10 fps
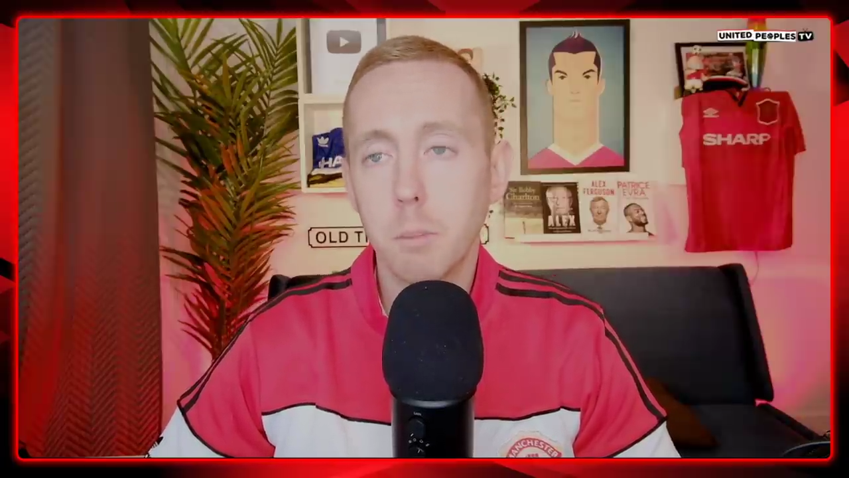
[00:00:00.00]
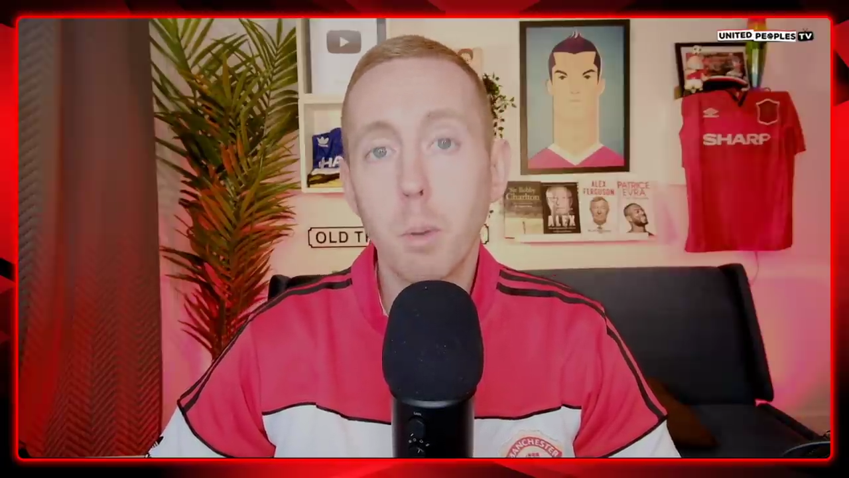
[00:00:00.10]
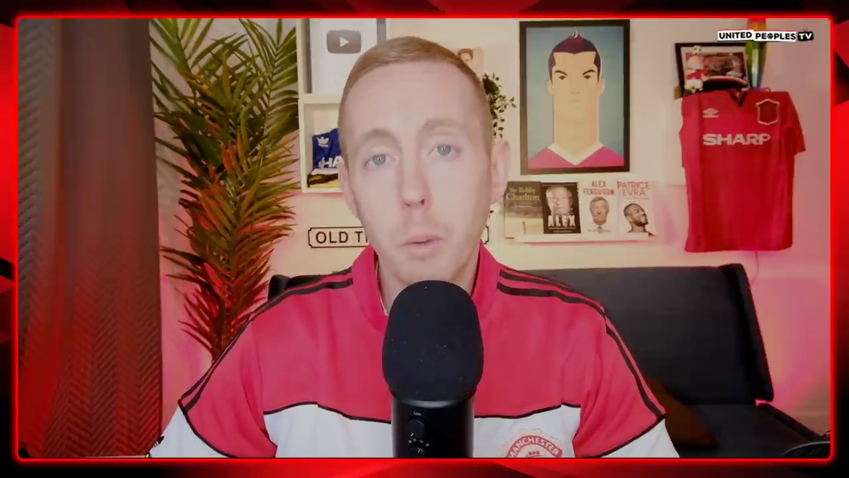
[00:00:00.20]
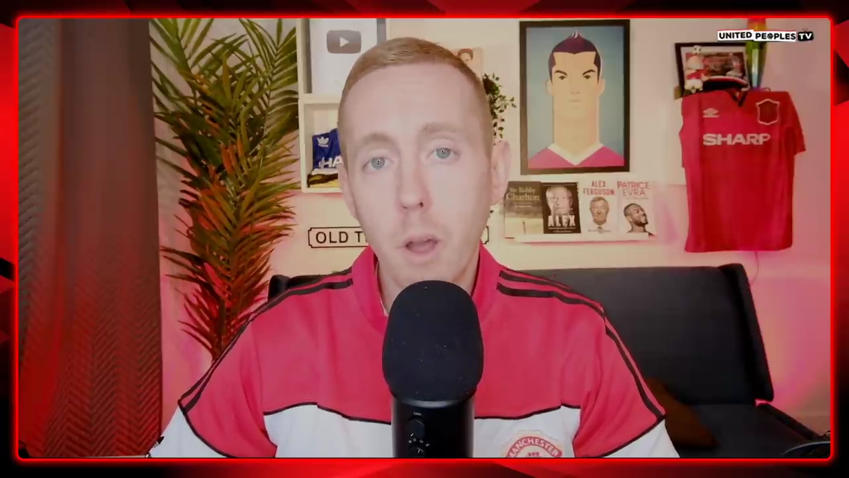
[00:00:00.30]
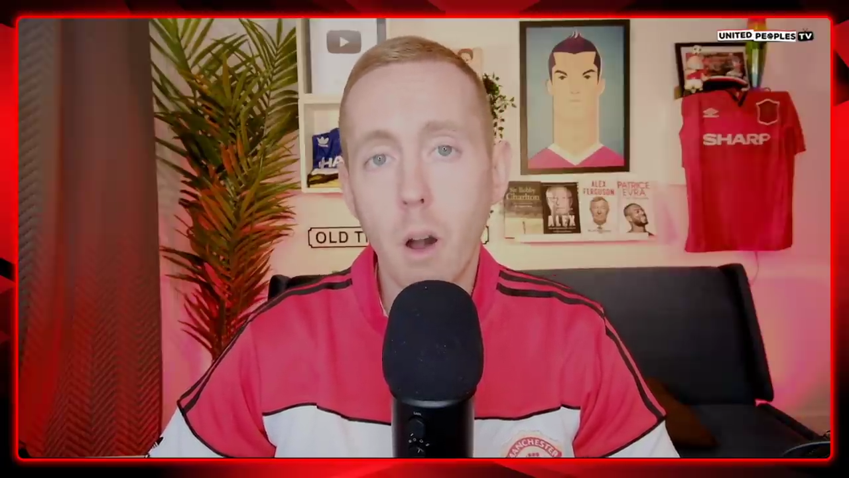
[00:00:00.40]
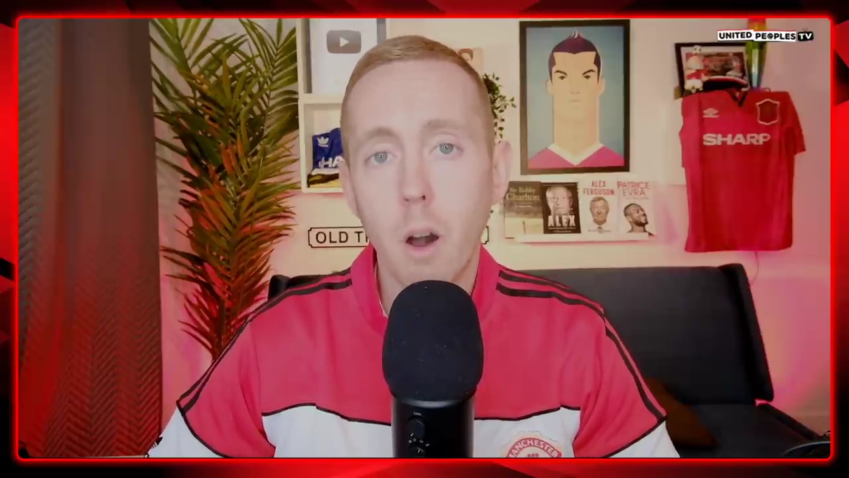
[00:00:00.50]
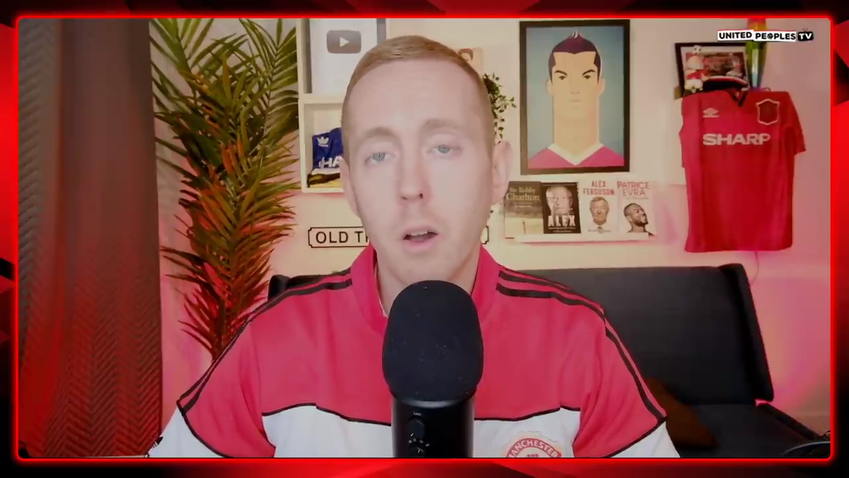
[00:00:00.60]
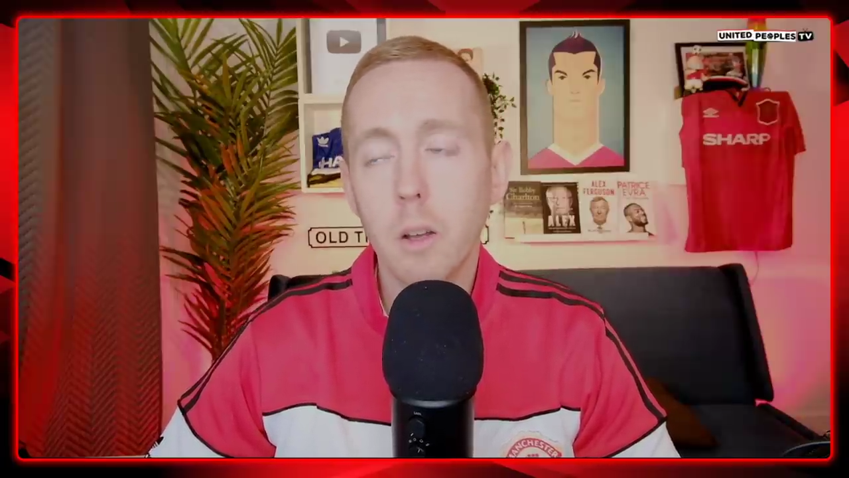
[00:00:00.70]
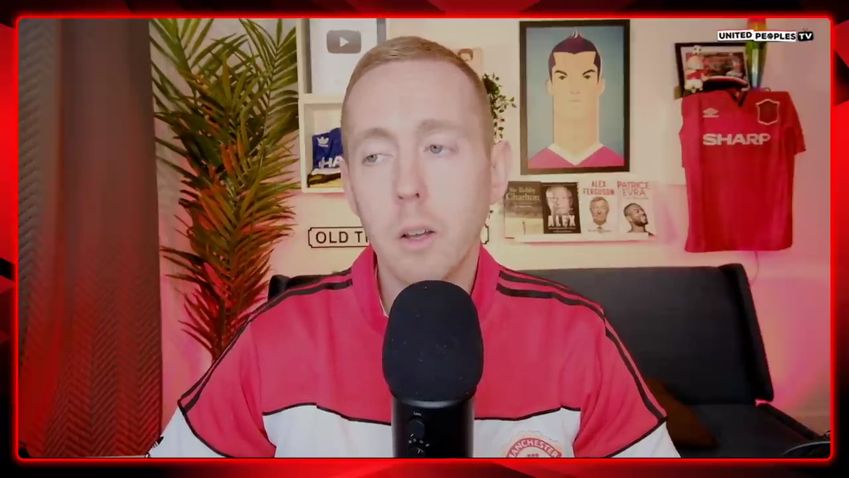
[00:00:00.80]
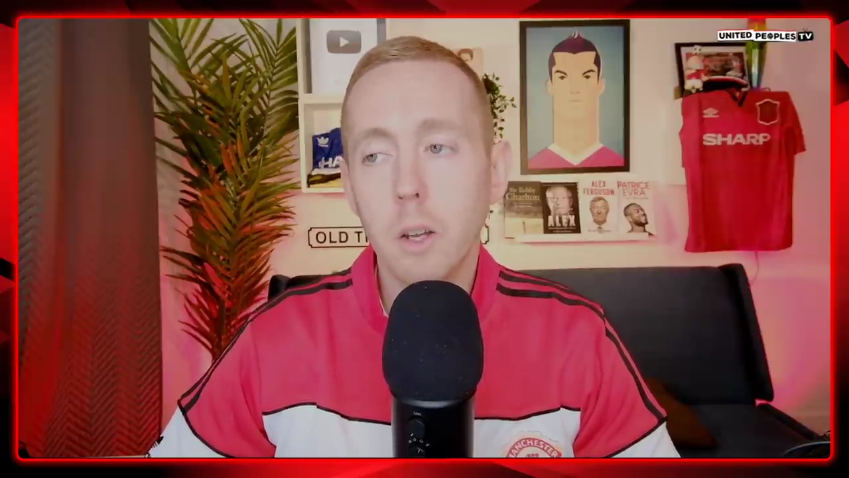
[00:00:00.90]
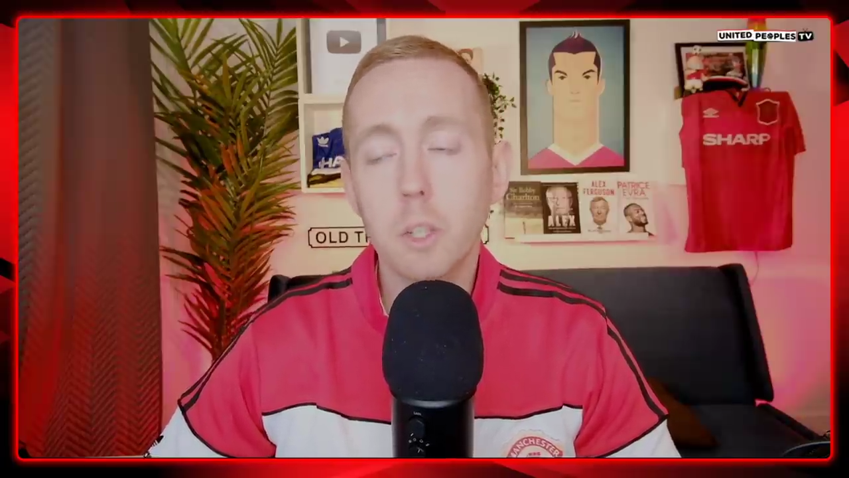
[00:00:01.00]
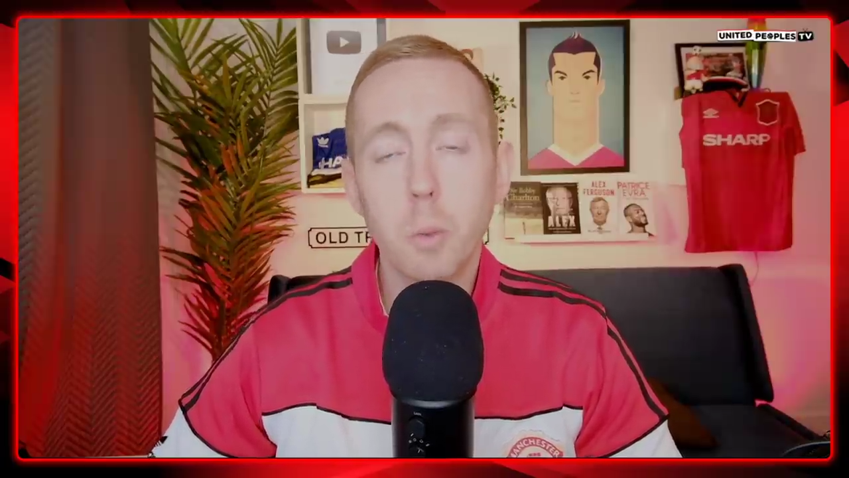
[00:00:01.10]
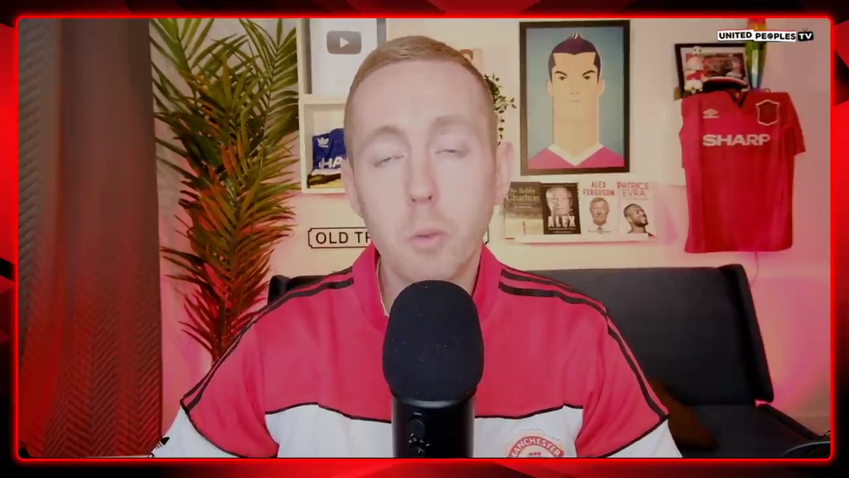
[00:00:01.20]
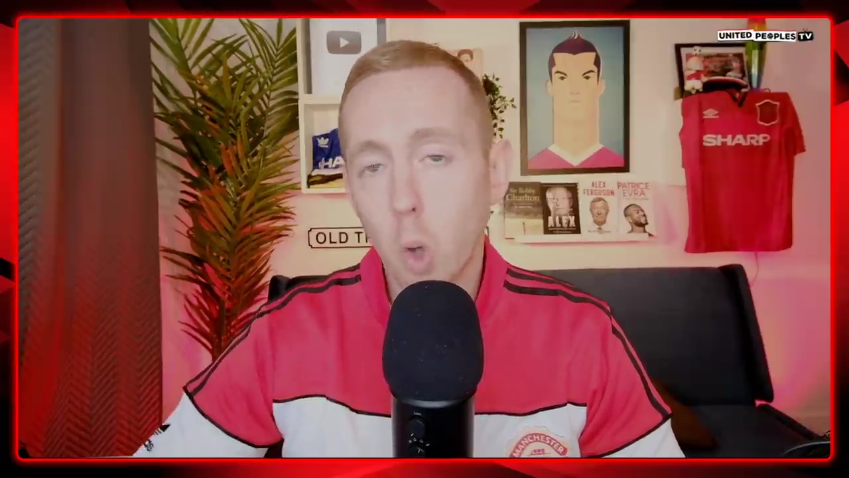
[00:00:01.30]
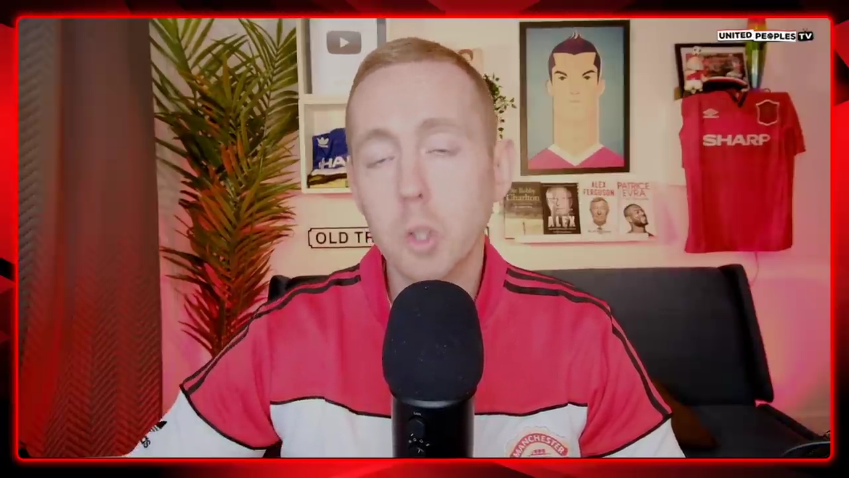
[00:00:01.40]
but we are because
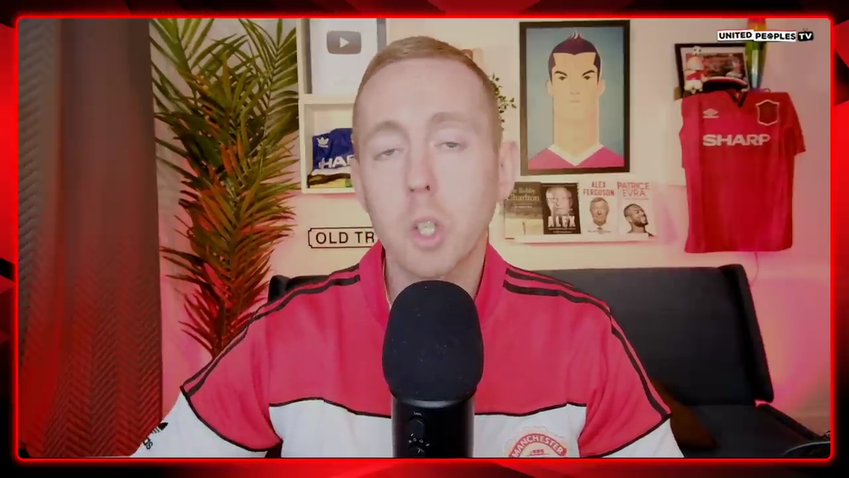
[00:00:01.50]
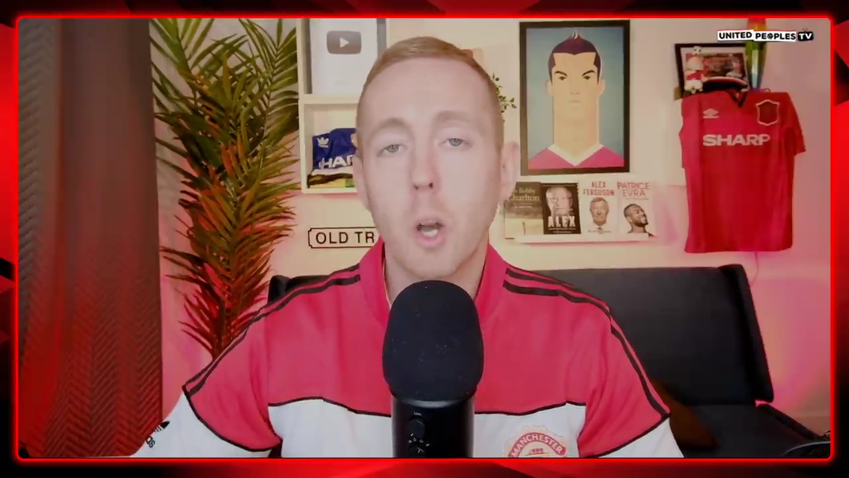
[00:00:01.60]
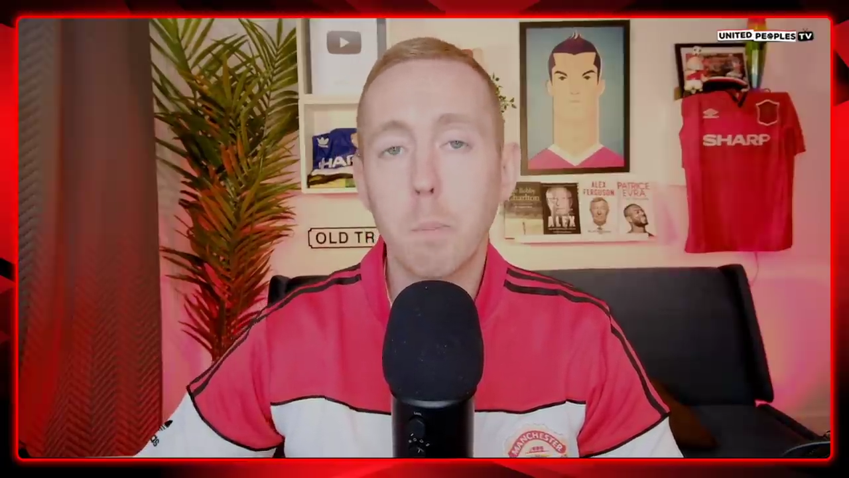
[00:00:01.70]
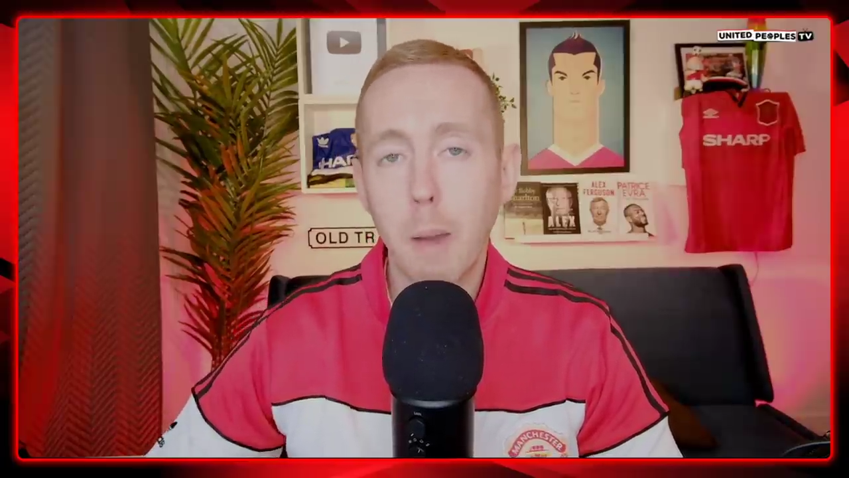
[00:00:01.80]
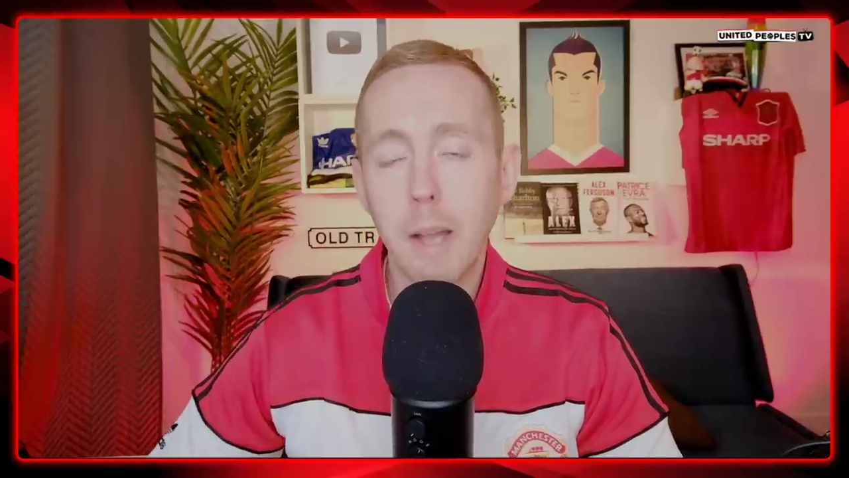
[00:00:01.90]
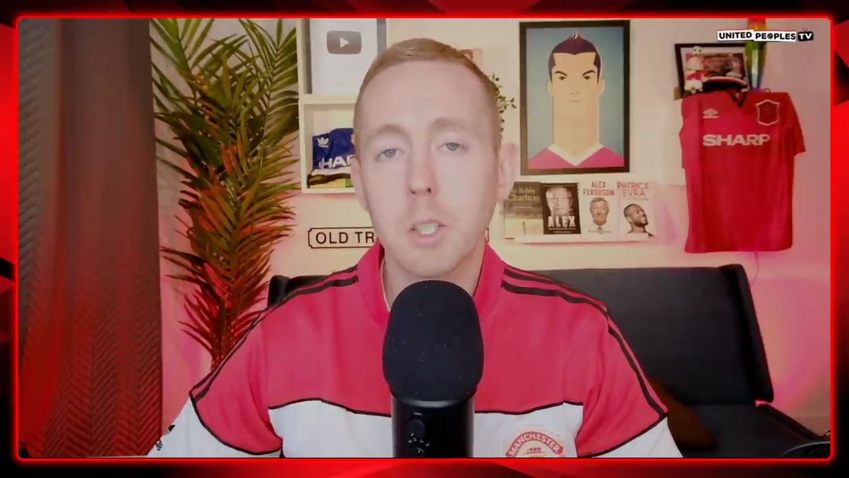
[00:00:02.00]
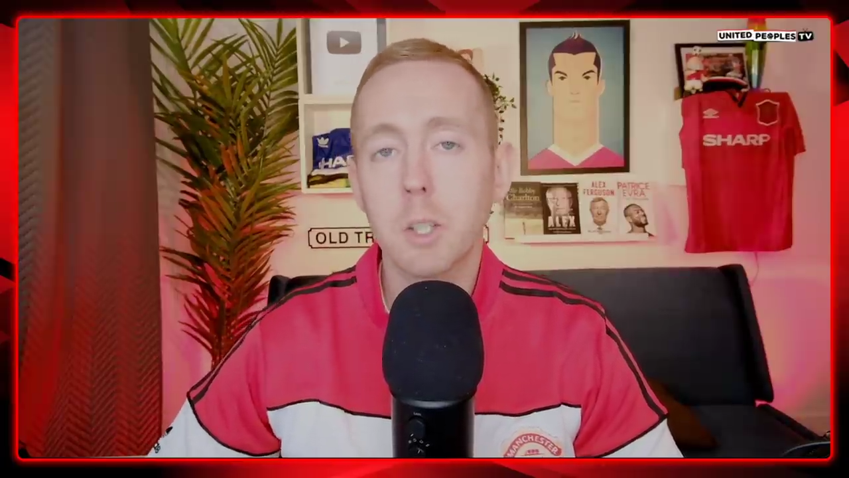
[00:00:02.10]
we've got to go back